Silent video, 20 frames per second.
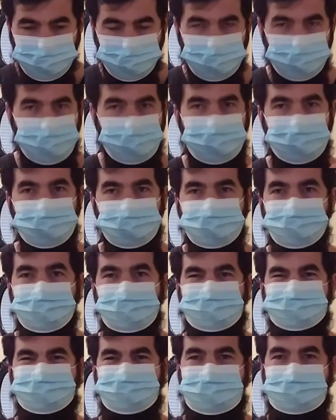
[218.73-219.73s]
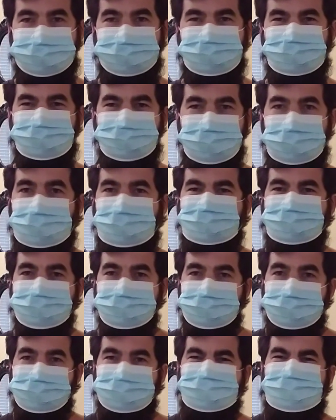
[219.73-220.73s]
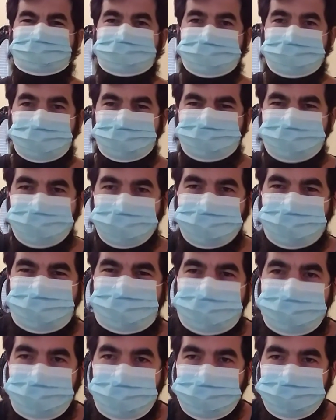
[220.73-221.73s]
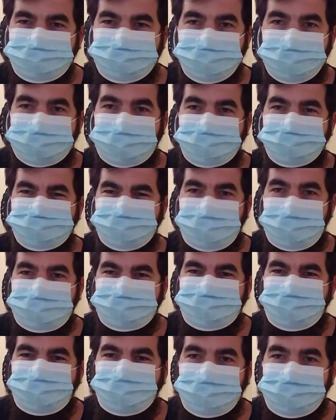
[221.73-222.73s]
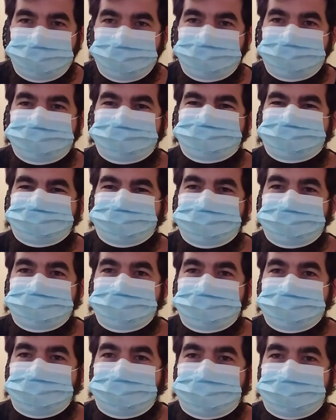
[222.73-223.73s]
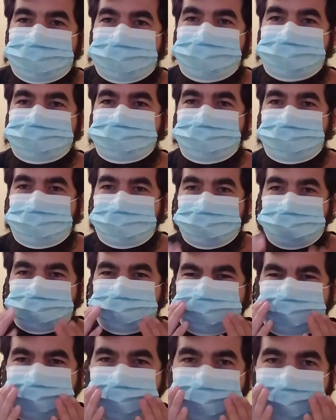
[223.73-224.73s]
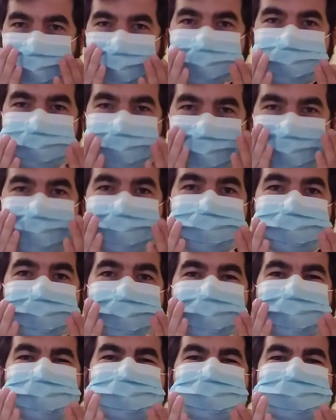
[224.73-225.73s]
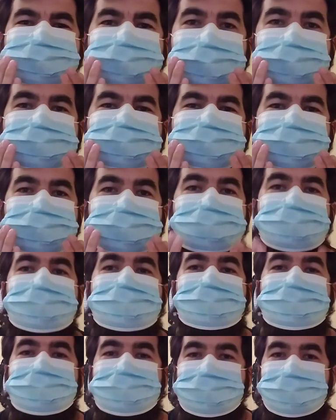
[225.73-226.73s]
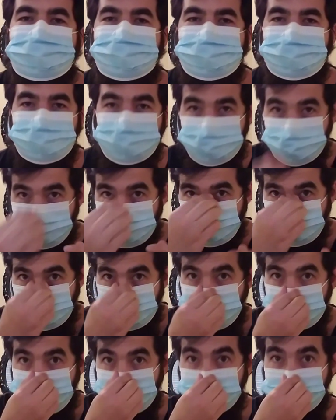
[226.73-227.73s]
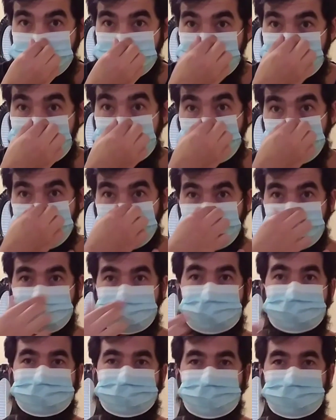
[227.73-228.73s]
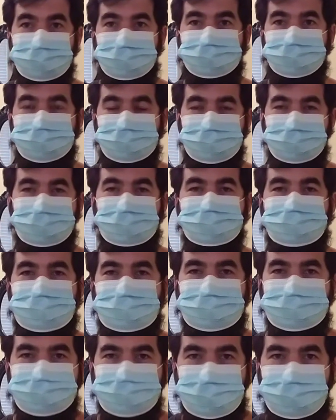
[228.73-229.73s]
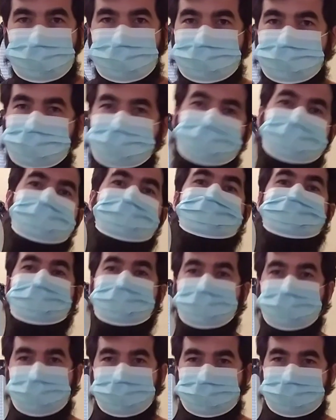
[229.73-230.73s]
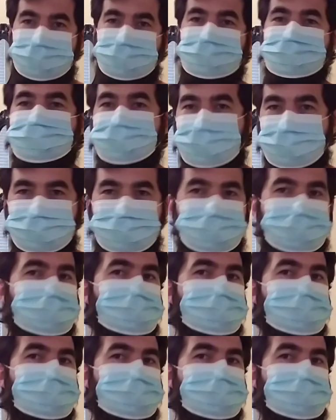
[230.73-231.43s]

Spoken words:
if the mask starts to ride up. So if I do a lot of talking and scrunching my eyes, you can see the mask starts to ride up my face here. If you're not worried about that over a long period of time or living with that, then